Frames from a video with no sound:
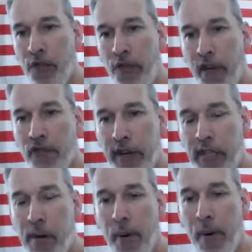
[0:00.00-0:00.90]
feel
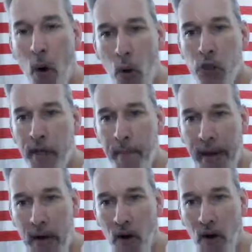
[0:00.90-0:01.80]
free to post them
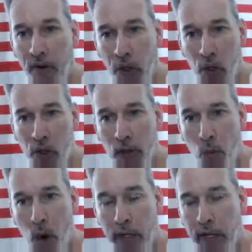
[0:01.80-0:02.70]
here for those that
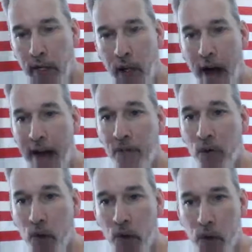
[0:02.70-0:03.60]
are watching live
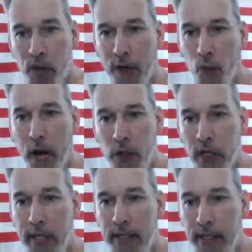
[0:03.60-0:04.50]
or those that are
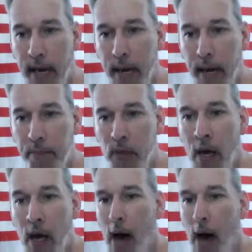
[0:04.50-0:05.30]
watching late.